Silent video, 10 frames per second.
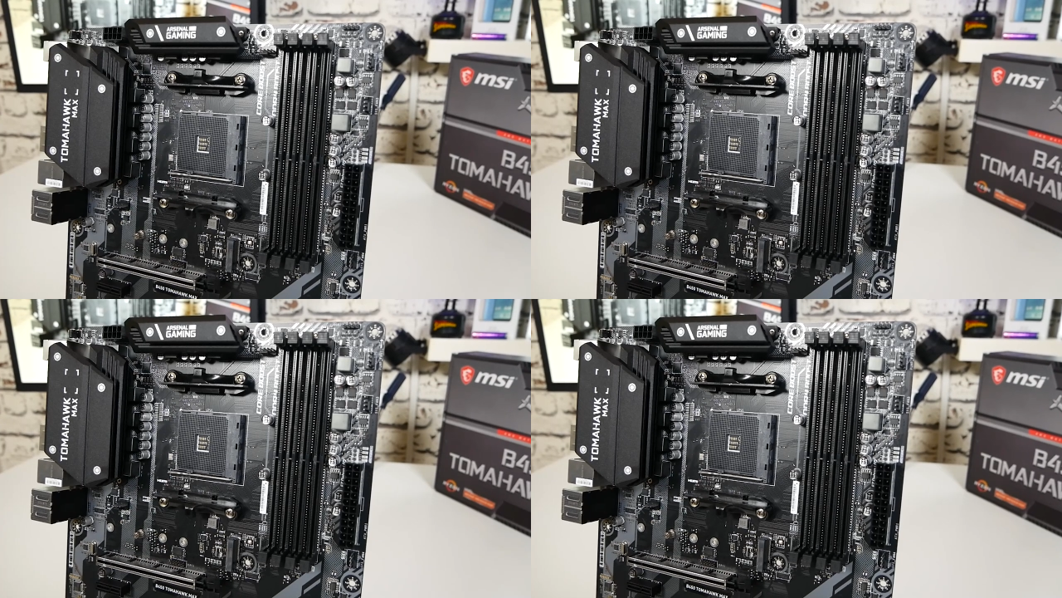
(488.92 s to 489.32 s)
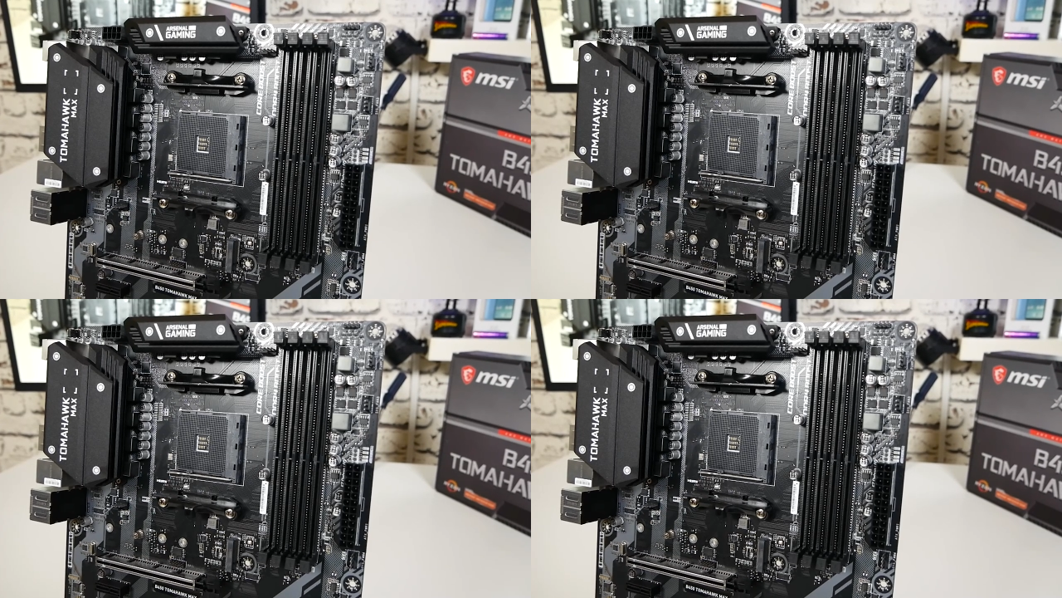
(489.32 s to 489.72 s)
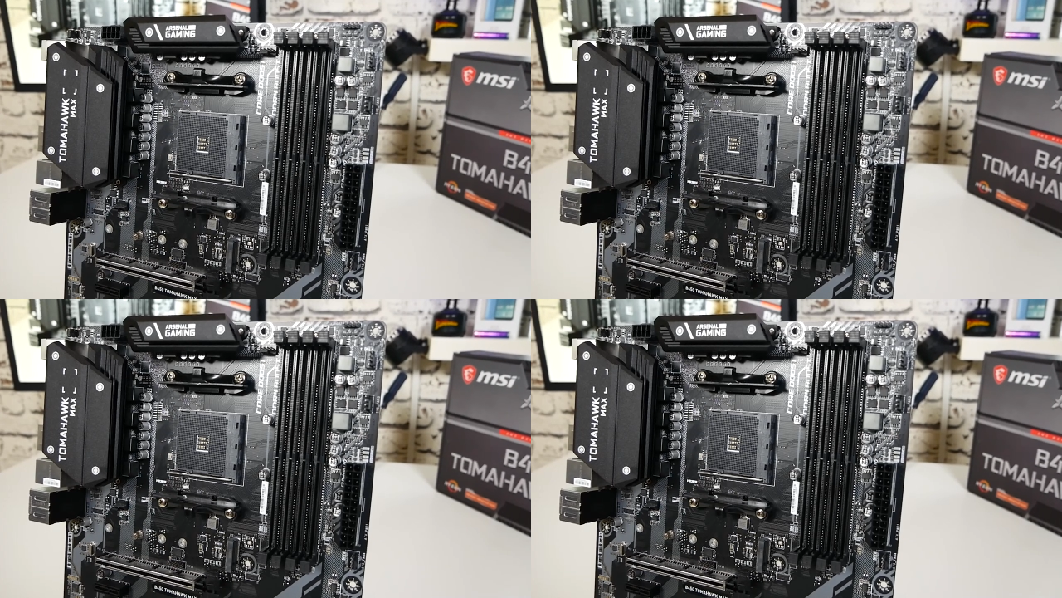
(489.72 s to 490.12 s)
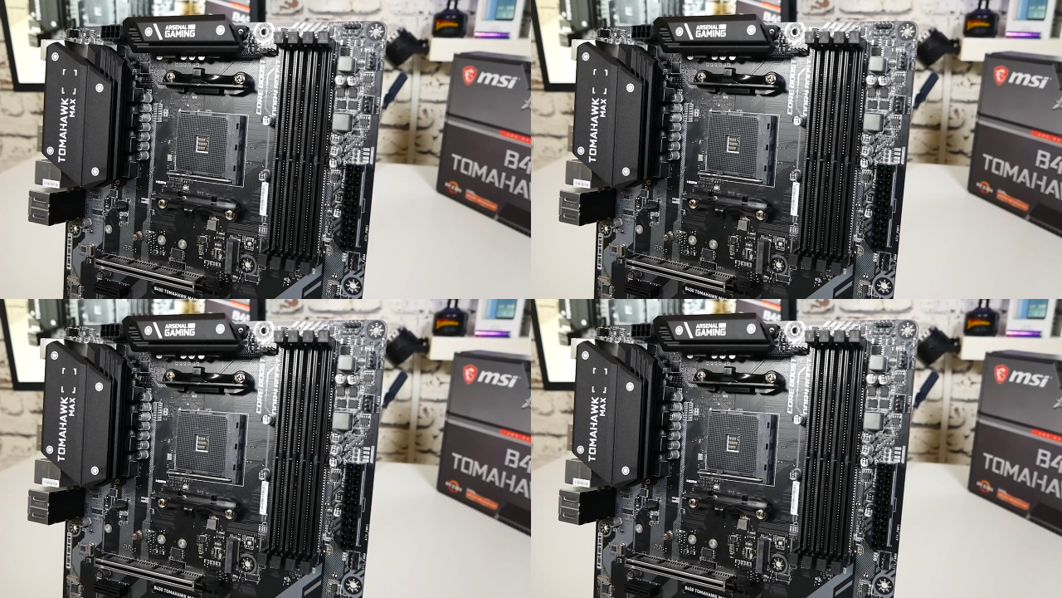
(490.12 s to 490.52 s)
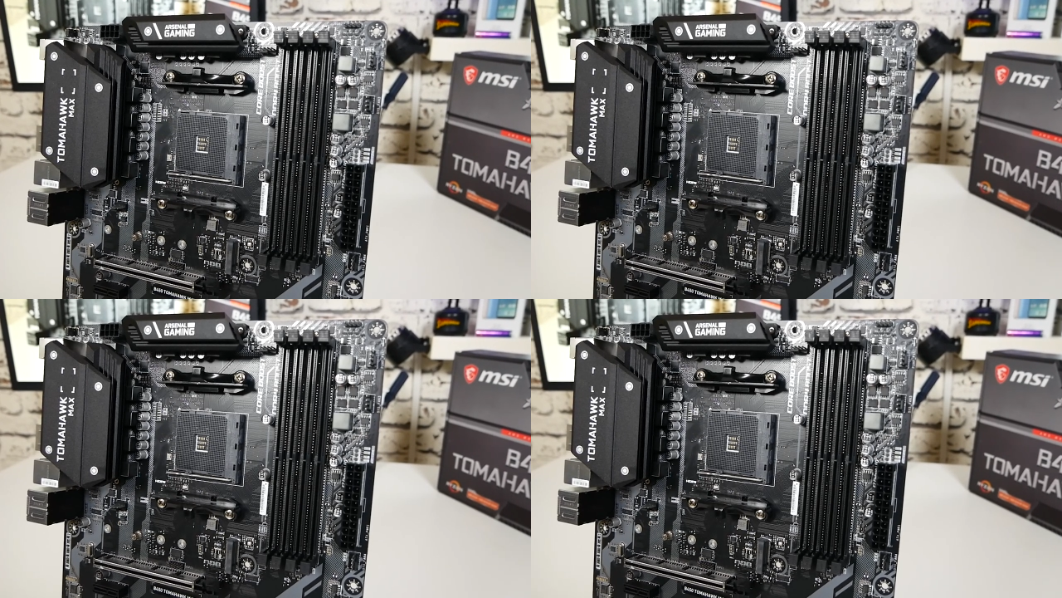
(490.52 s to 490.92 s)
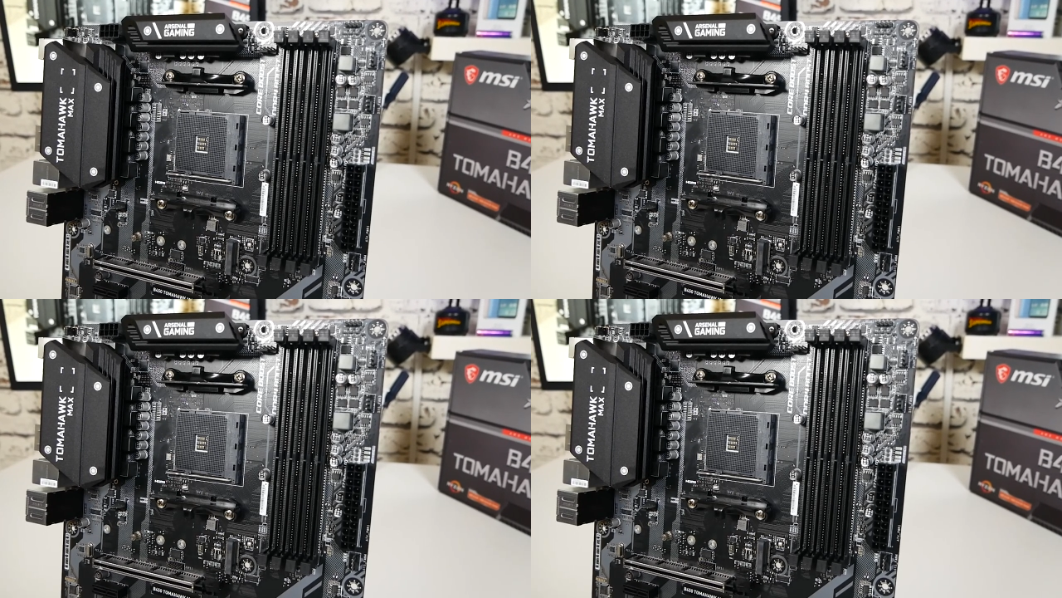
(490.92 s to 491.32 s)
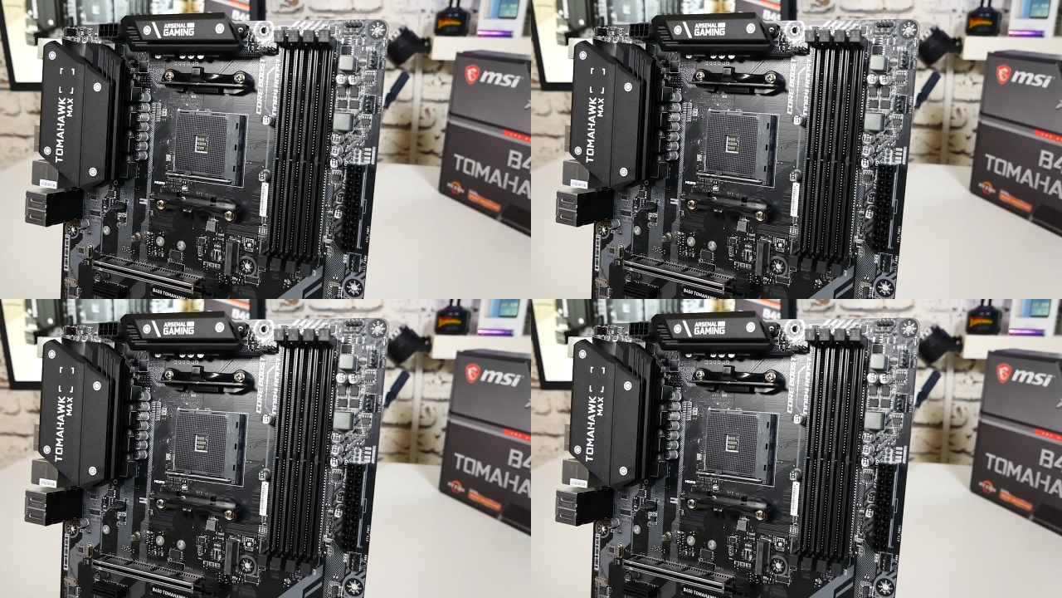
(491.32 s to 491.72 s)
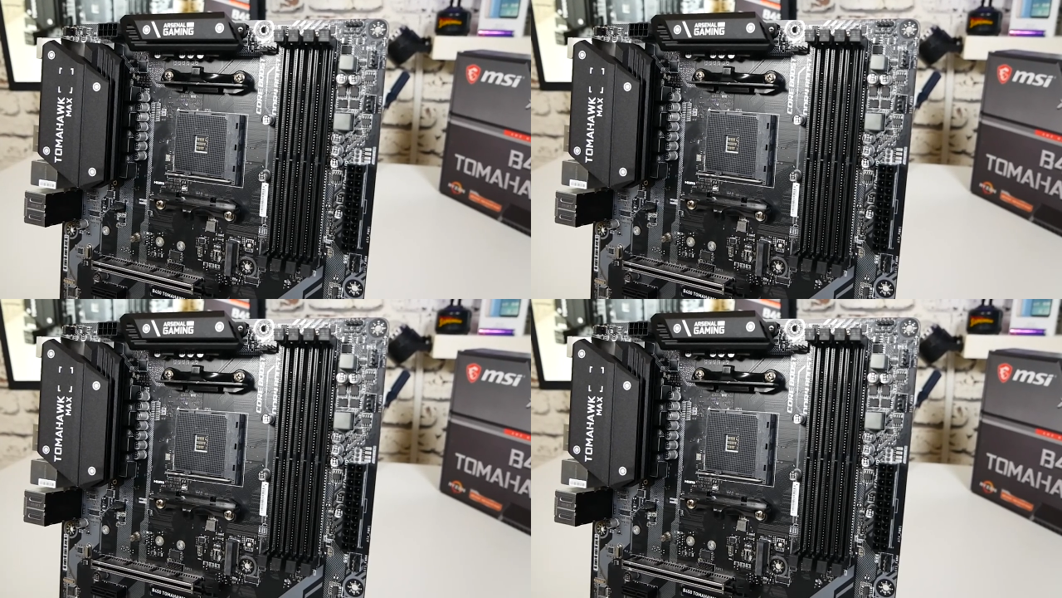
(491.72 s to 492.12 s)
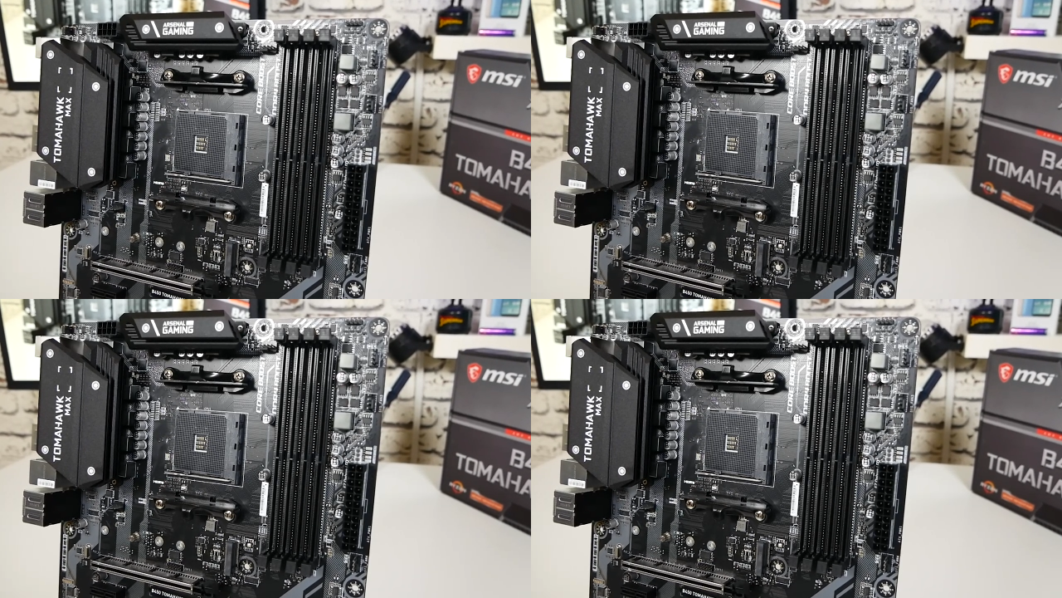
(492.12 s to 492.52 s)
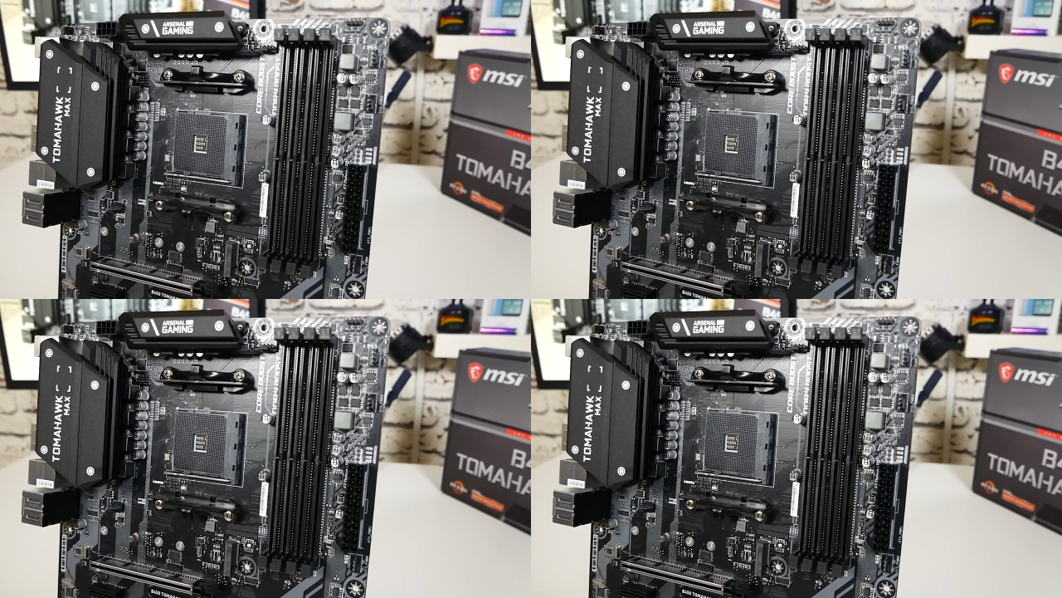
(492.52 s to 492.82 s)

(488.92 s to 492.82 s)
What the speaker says: (no speaker visible)